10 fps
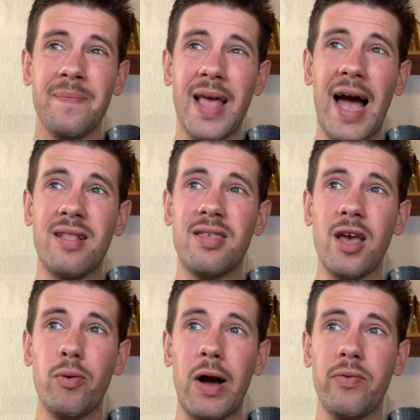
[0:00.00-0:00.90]
I'd say
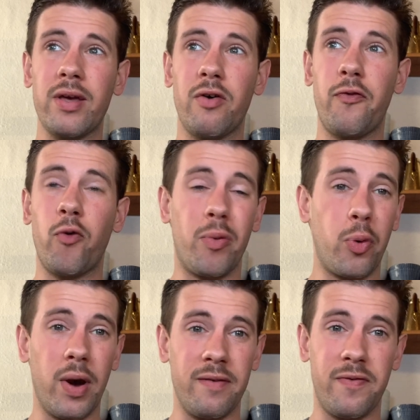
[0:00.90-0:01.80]
around a
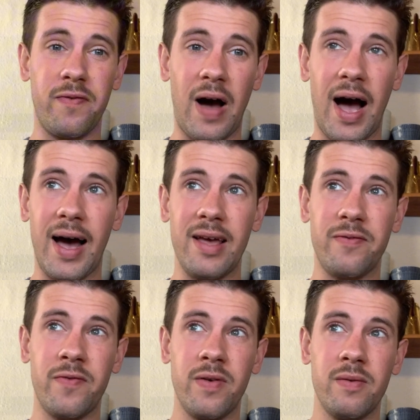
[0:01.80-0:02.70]
4.5,
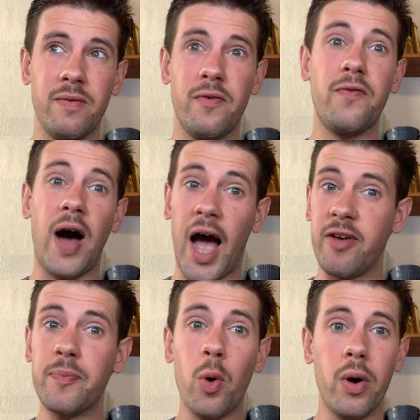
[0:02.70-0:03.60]

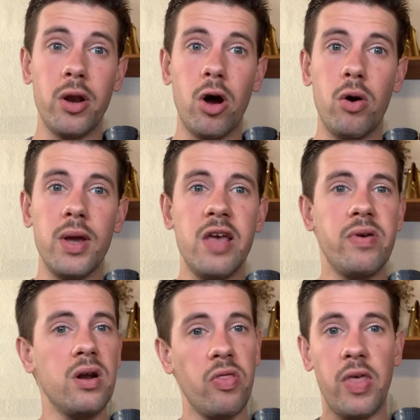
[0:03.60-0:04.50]
5.0
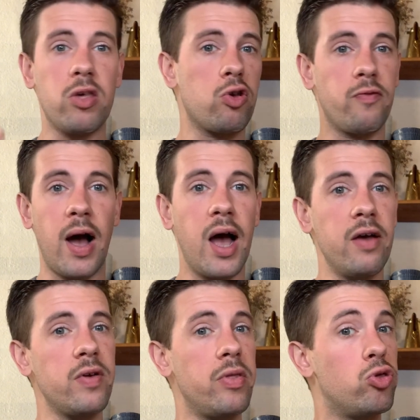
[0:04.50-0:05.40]
even. They
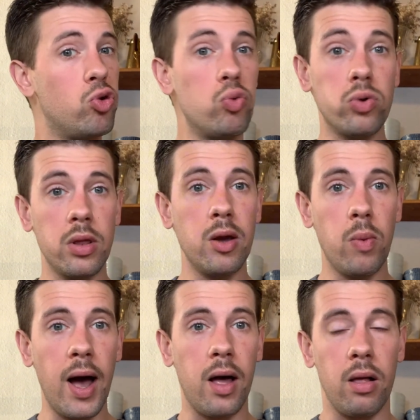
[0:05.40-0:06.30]
survive and do really
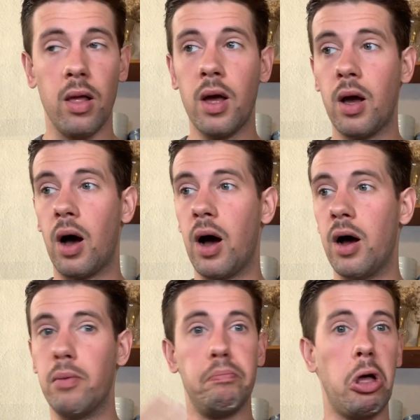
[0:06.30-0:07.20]
well.
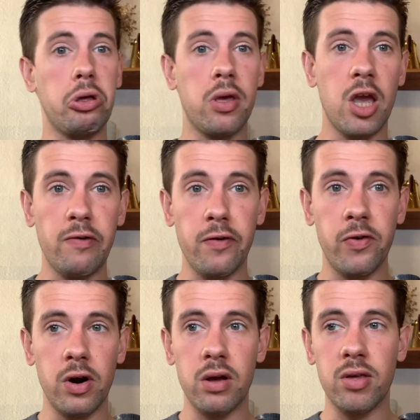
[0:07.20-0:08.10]
Milk kefir, for
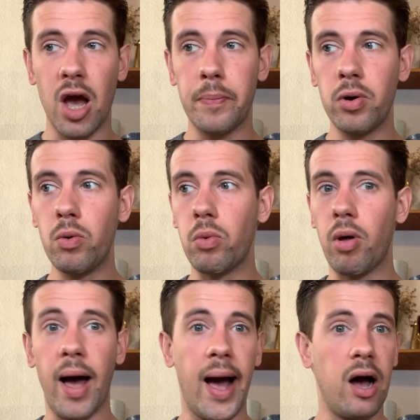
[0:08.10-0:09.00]
example, will
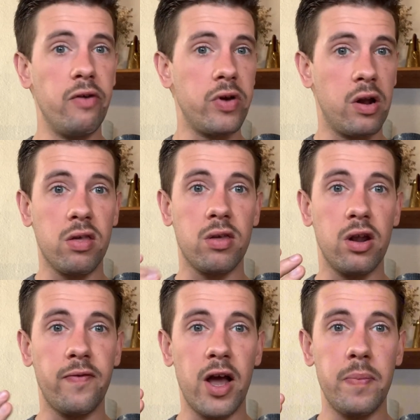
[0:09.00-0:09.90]
have an
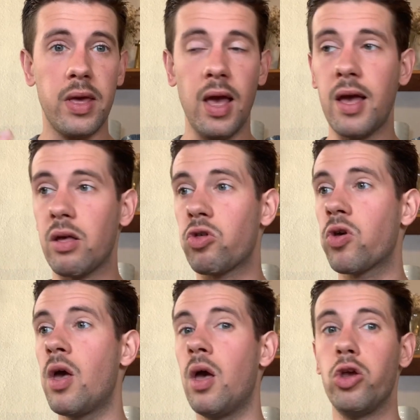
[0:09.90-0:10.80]
acidified pH.
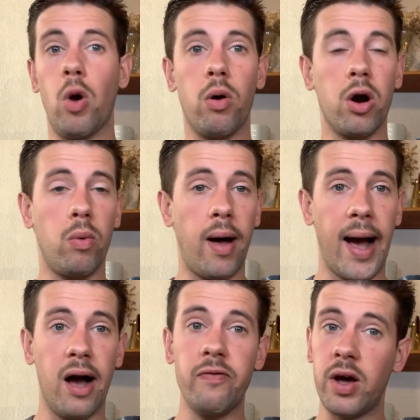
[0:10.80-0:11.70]
Yogurt will
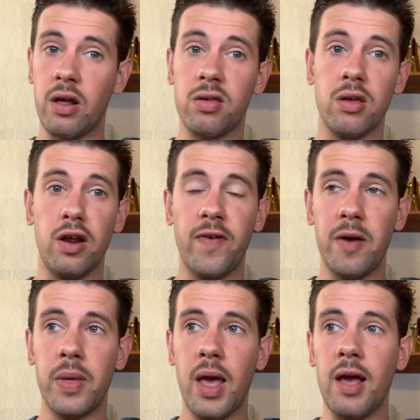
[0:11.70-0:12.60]
have an acidified
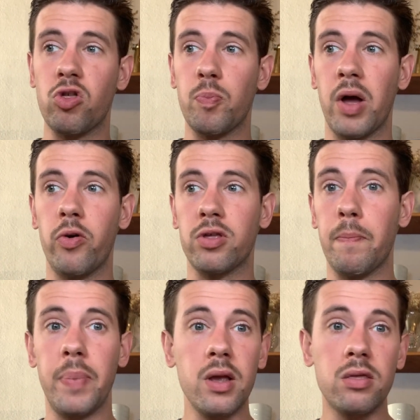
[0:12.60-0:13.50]
pH, but there's a
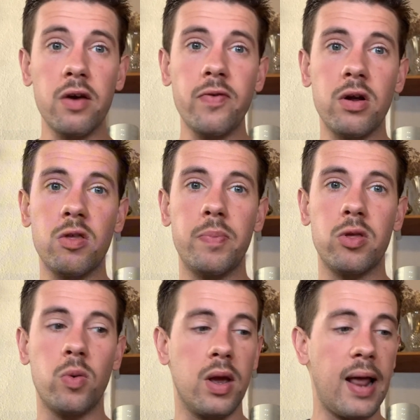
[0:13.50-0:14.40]
big difference
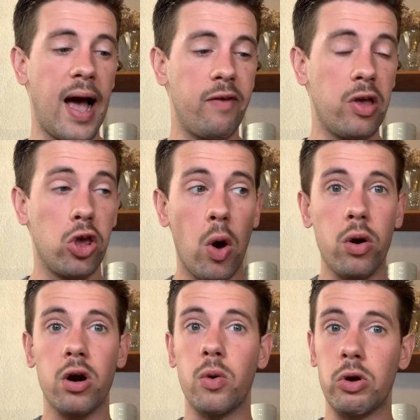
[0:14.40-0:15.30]
between having
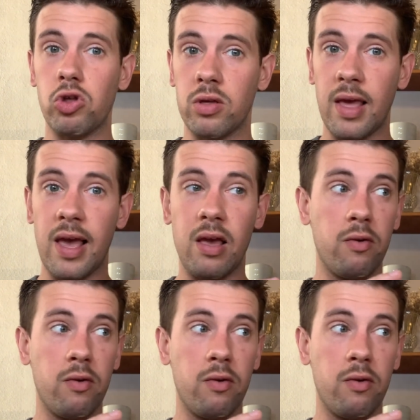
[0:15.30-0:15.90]
yogurt, which is a